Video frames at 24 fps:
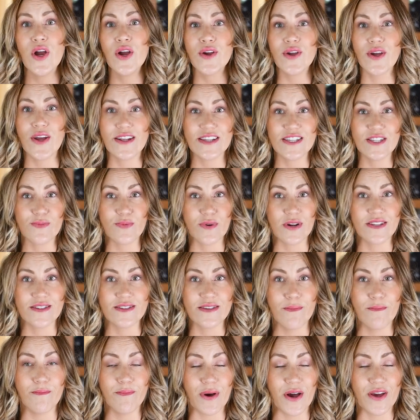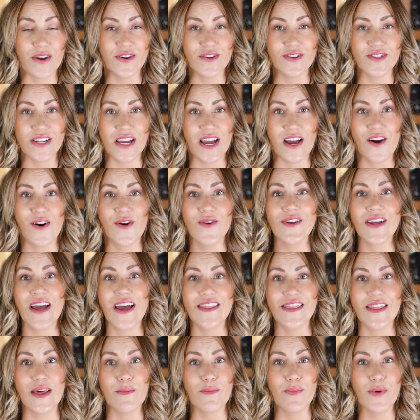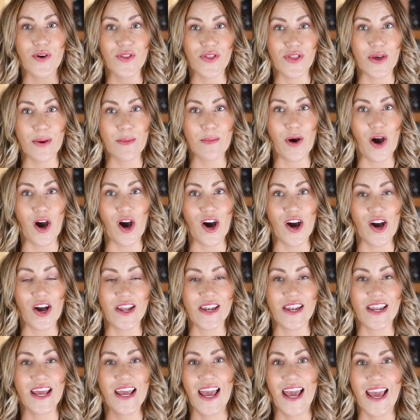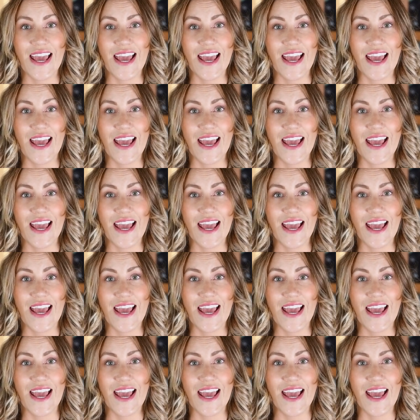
You could spread some butter down and then put them on